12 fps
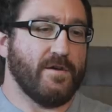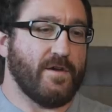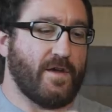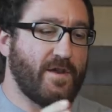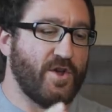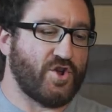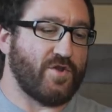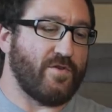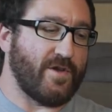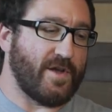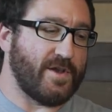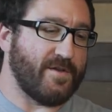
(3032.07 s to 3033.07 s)

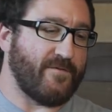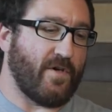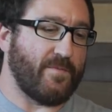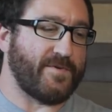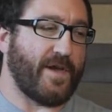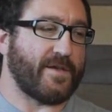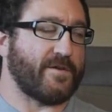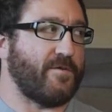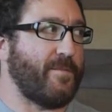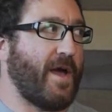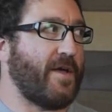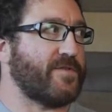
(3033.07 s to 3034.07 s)
initially develop technical
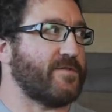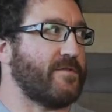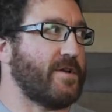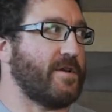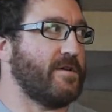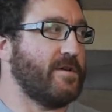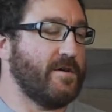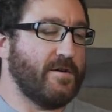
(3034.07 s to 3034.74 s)
mastery,